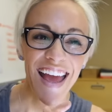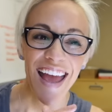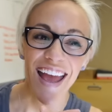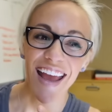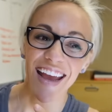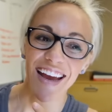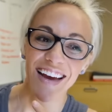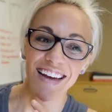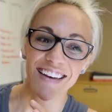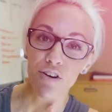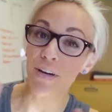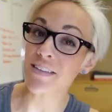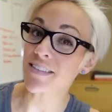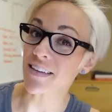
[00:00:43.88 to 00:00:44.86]
and
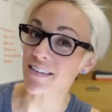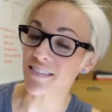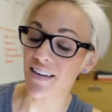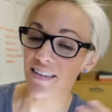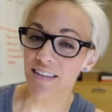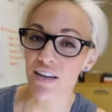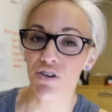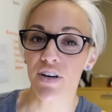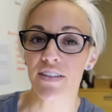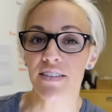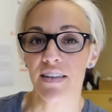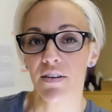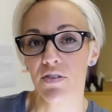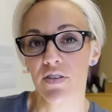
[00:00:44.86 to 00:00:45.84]
creatine. I take
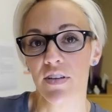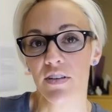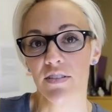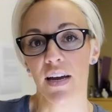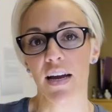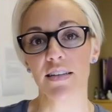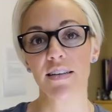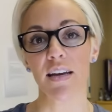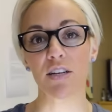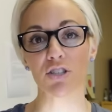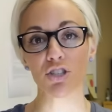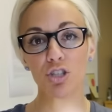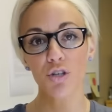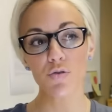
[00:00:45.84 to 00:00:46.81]
creatine every single day. I
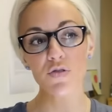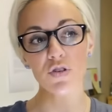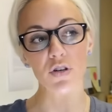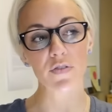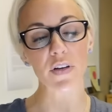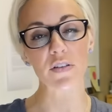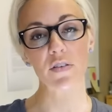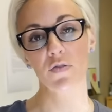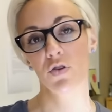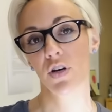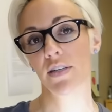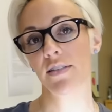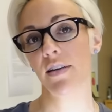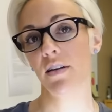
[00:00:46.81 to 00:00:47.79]
take two servings of
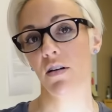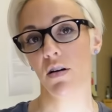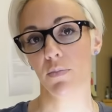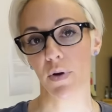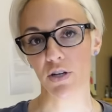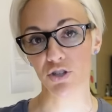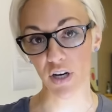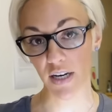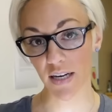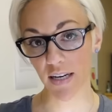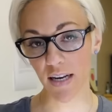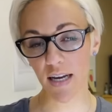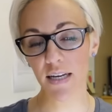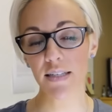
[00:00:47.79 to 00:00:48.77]
creatine on my
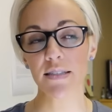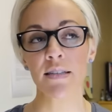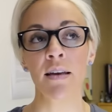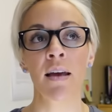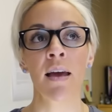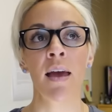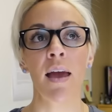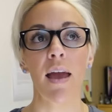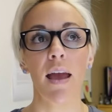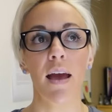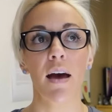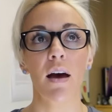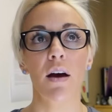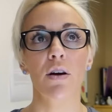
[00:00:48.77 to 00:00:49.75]
training days
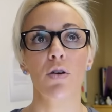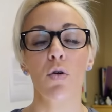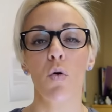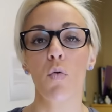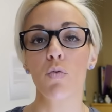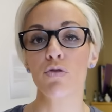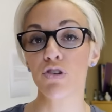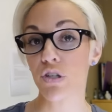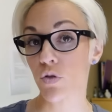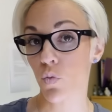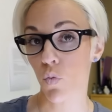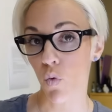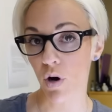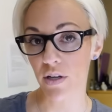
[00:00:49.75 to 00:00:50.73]
and just
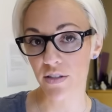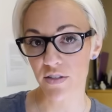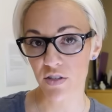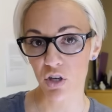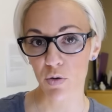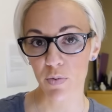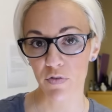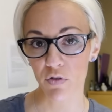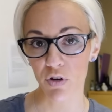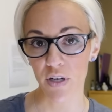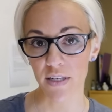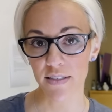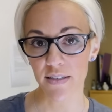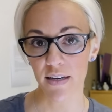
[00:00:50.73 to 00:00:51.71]
one scoop of
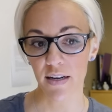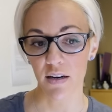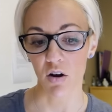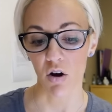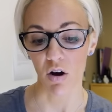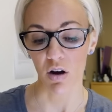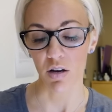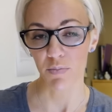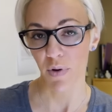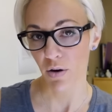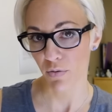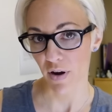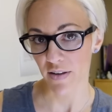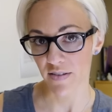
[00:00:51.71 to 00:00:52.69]
creatine on my
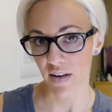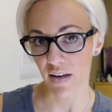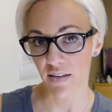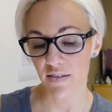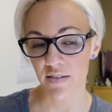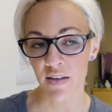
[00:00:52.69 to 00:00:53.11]
rest days.